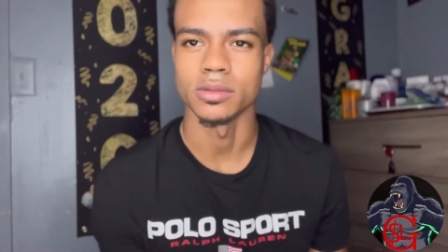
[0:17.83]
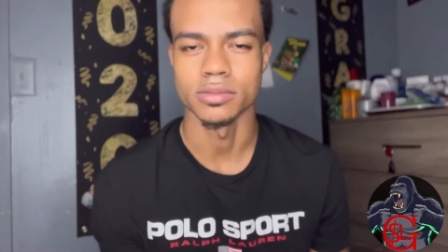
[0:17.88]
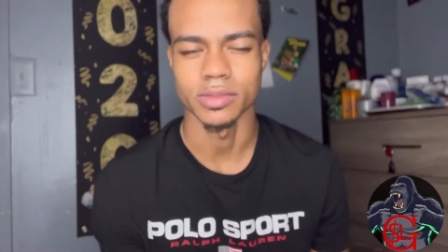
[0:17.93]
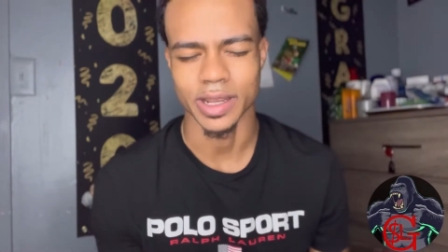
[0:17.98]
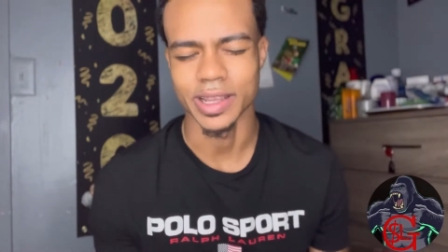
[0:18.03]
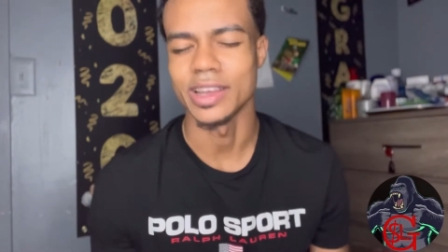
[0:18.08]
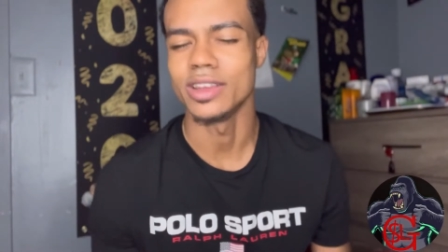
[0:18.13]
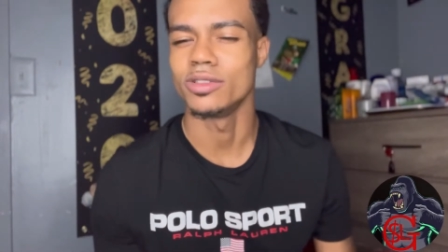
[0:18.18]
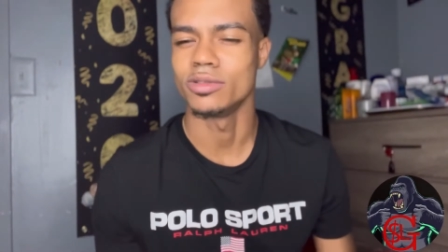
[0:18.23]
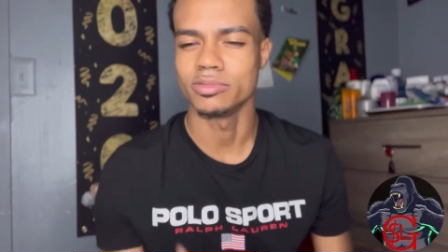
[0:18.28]
But
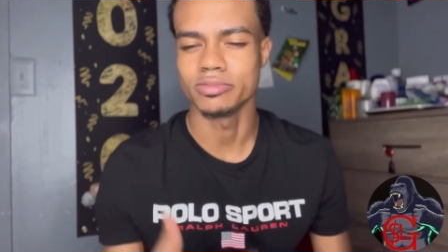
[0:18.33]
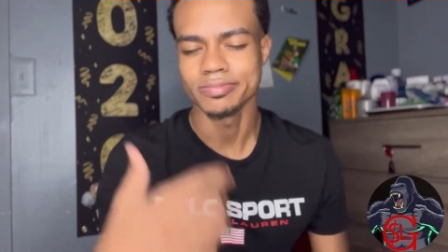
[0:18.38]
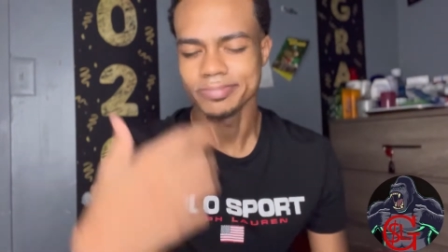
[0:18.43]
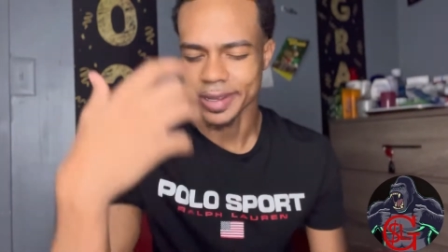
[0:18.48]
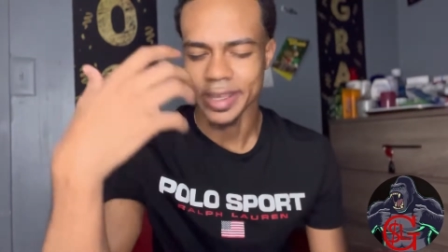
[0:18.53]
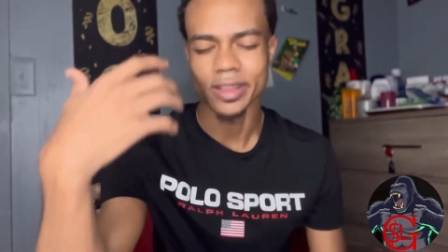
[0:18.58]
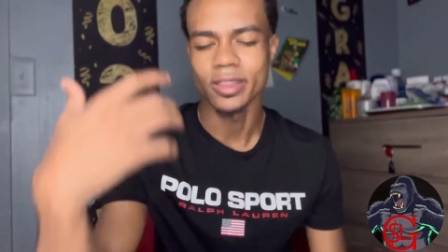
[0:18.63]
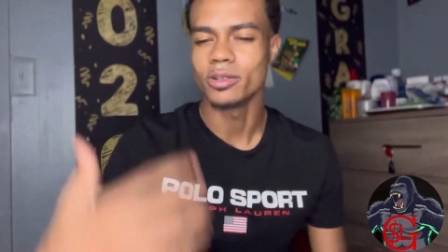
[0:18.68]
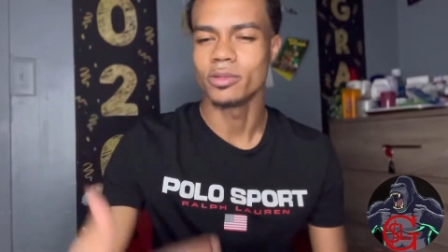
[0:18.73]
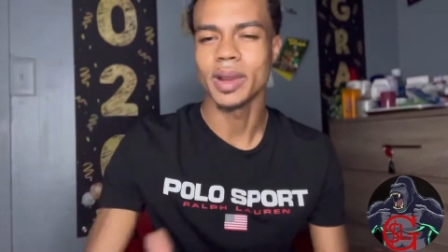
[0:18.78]
either
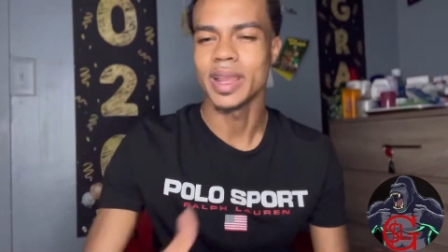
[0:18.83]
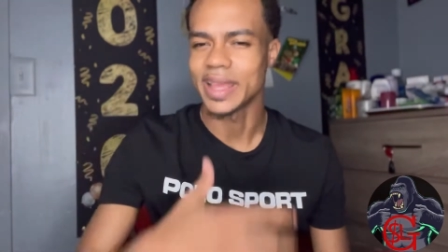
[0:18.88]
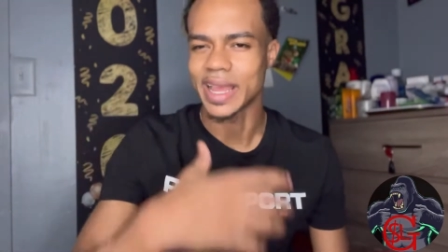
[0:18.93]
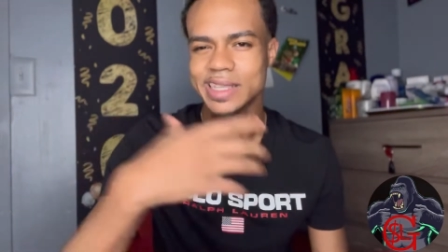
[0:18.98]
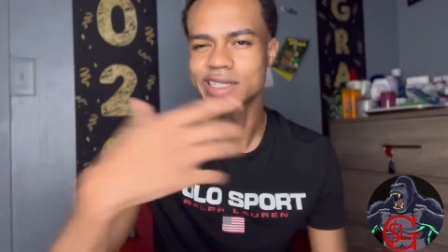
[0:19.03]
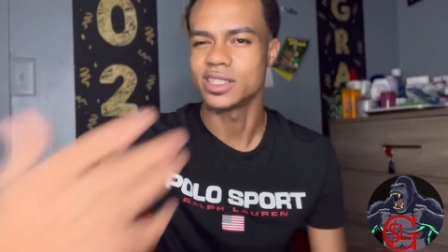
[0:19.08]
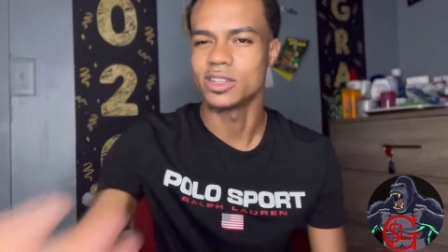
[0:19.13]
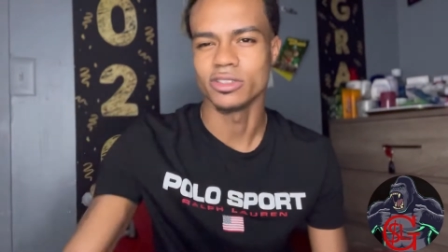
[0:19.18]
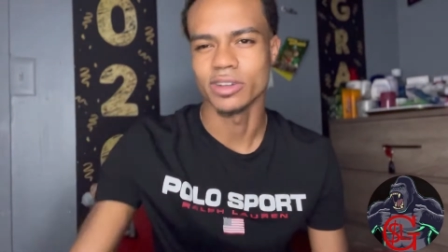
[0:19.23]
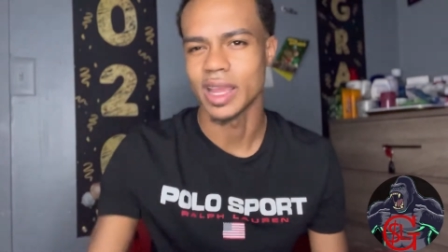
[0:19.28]
either way, y'all
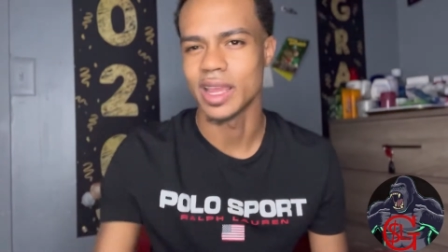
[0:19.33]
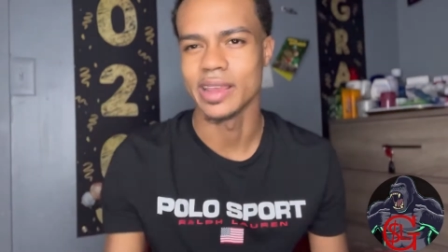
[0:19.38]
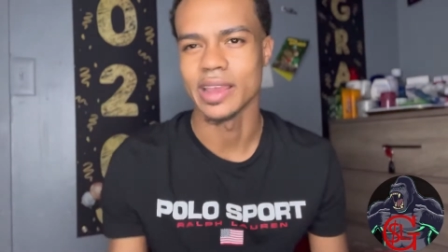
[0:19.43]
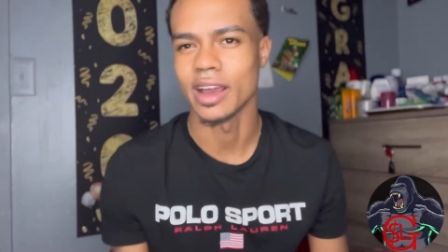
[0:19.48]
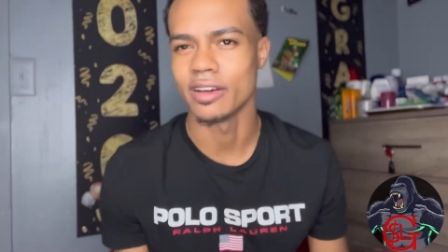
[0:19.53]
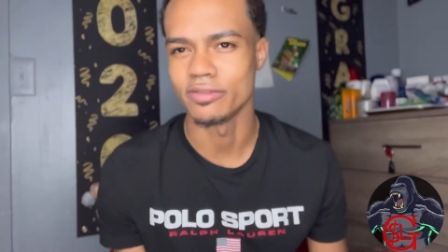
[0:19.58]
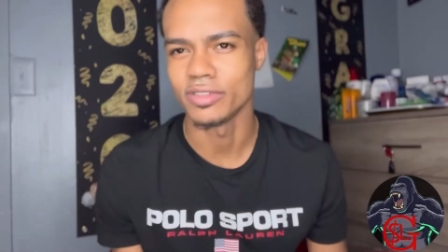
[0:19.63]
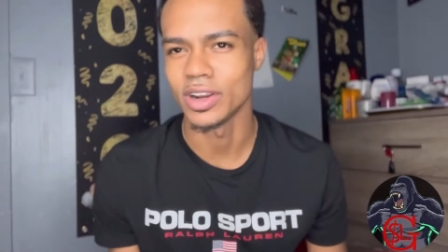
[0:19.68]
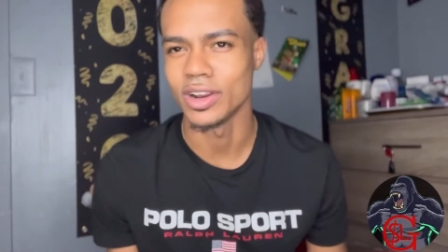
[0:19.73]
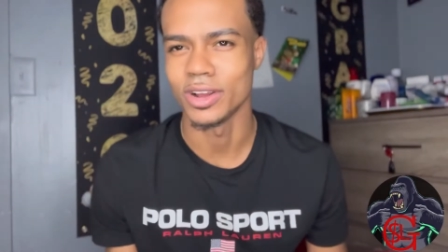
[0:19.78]
still getting y'all
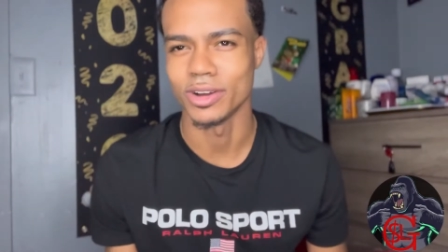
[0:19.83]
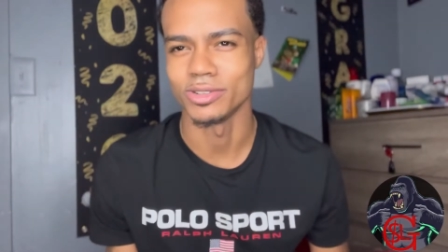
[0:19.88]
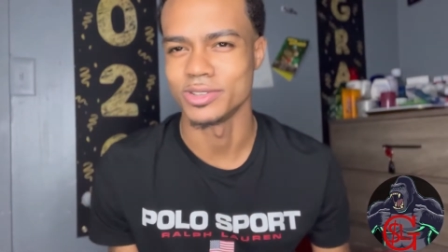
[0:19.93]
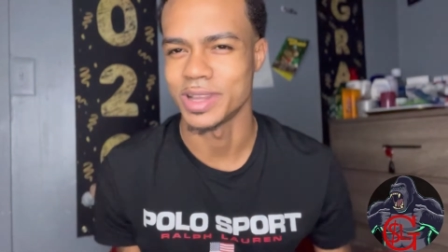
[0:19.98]
videos.